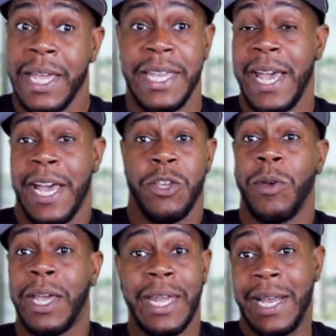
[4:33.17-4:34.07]
Yeah, you
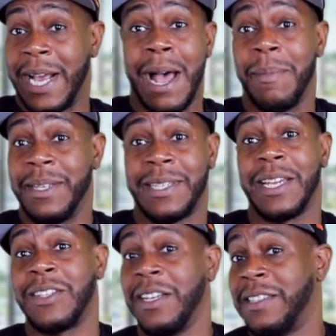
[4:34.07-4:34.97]
could get in the comment
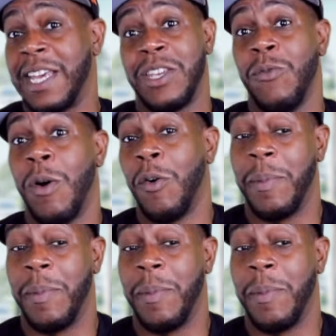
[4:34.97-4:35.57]
section and say you won't,